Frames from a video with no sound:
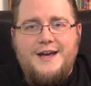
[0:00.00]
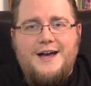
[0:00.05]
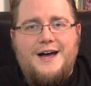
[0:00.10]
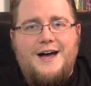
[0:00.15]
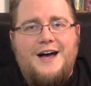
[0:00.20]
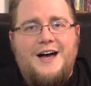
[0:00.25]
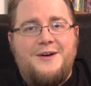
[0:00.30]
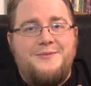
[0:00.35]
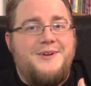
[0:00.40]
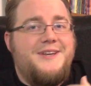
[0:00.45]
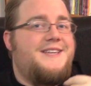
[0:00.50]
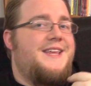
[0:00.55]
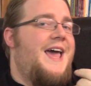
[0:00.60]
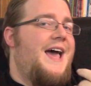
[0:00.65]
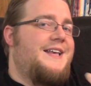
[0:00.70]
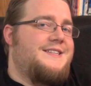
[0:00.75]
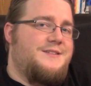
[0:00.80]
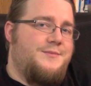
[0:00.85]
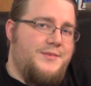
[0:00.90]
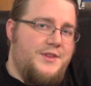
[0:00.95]
it
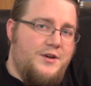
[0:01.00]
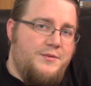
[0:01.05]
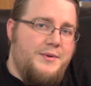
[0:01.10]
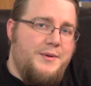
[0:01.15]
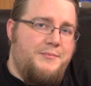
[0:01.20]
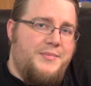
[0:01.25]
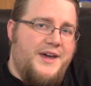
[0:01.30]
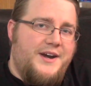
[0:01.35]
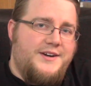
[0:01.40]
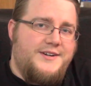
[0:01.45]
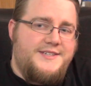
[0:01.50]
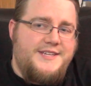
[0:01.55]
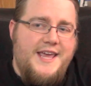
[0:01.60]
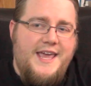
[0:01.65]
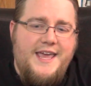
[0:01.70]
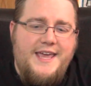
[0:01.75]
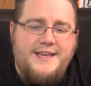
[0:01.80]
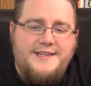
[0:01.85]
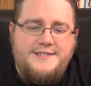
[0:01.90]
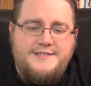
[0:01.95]
has a little bit better
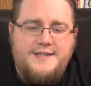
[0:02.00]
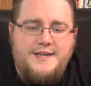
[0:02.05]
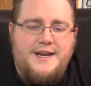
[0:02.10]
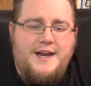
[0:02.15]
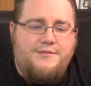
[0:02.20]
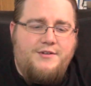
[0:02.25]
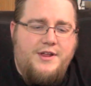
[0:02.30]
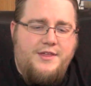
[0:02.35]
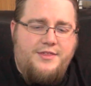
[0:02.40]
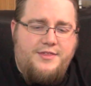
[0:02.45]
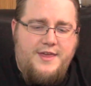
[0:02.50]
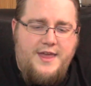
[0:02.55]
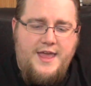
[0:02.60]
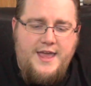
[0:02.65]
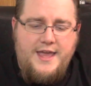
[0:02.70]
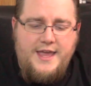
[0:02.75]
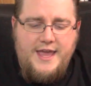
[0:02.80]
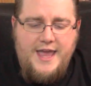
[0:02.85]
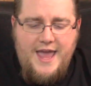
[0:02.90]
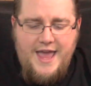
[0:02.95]
taste and
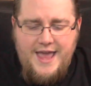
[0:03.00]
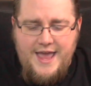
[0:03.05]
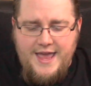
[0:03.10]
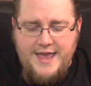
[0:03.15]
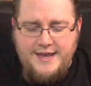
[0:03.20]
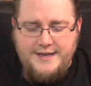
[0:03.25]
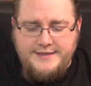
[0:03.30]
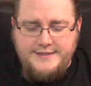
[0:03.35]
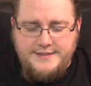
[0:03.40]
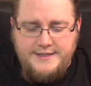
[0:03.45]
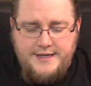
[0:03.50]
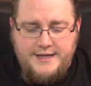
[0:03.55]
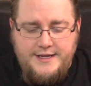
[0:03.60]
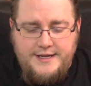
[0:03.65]
everything, and